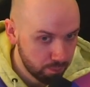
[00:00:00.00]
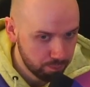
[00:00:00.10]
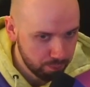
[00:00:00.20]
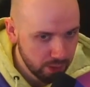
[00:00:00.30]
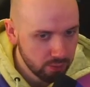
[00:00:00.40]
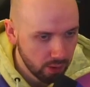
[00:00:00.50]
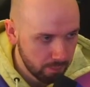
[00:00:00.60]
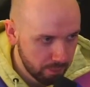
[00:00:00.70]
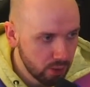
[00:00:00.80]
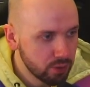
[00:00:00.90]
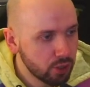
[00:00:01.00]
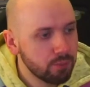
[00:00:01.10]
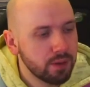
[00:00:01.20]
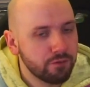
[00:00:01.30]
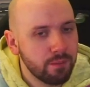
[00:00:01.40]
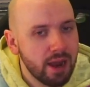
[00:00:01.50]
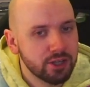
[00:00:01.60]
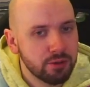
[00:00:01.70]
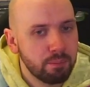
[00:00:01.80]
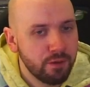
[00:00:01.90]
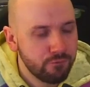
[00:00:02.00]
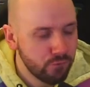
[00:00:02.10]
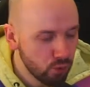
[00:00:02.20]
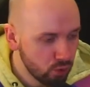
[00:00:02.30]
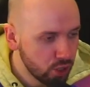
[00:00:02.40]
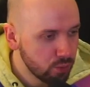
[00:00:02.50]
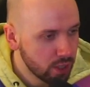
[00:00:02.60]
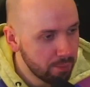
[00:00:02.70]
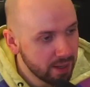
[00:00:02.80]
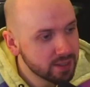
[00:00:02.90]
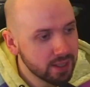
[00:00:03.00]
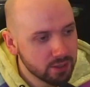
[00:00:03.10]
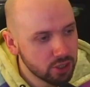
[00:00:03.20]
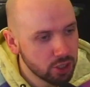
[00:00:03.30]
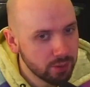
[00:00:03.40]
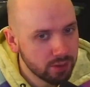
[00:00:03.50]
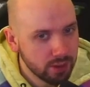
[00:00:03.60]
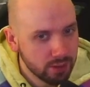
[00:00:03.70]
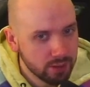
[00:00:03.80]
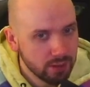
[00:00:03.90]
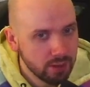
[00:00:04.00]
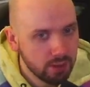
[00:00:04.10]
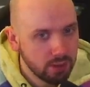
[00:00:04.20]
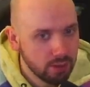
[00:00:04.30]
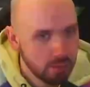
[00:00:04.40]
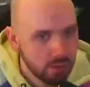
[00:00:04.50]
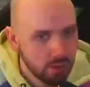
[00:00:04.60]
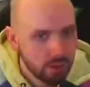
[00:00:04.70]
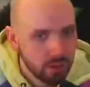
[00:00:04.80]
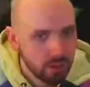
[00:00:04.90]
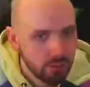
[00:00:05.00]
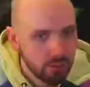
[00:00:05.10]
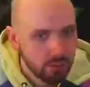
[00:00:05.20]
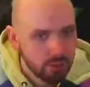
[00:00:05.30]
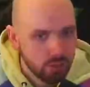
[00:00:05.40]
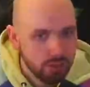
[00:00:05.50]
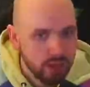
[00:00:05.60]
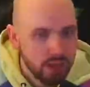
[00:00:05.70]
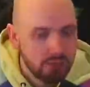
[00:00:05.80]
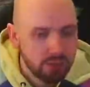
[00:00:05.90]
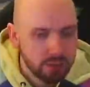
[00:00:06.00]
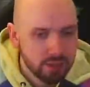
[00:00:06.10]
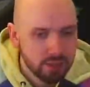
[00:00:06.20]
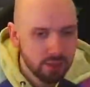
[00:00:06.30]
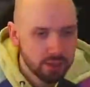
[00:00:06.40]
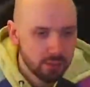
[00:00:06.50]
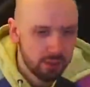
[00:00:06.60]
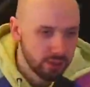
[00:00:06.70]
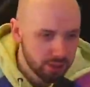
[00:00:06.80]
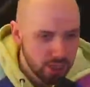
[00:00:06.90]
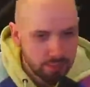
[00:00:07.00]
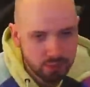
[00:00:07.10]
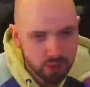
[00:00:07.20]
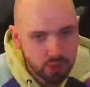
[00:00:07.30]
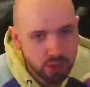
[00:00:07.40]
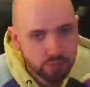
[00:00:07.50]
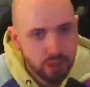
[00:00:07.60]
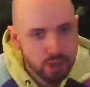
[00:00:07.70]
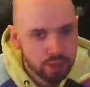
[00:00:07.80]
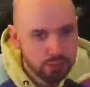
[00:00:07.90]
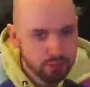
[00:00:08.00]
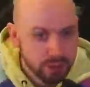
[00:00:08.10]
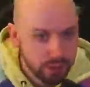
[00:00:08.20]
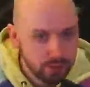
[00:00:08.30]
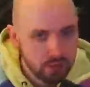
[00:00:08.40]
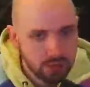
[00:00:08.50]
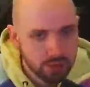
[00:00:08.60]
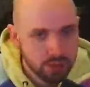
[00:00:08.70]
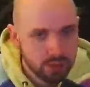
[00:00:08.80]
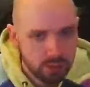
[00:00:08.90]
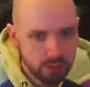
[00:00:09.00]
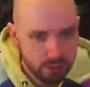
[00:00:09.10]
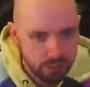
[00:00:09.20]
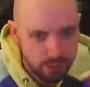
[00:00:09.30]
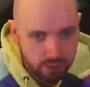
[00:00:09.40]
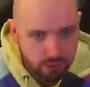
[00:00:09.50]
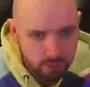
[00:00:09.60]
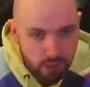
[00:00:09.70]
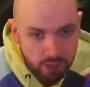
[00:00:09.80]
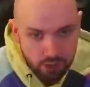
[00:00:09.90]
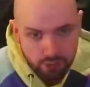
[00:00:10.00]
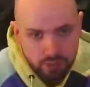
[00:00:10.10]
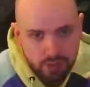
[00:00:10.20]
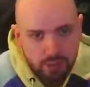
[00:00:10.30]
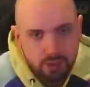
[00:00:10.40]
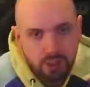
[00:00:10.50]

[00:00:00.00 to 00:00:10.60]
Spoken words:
Building up the information before you commit into doing things. Because right now you're in a situation where, like, you champ 2, you've got some skill under you, like you've got some skill,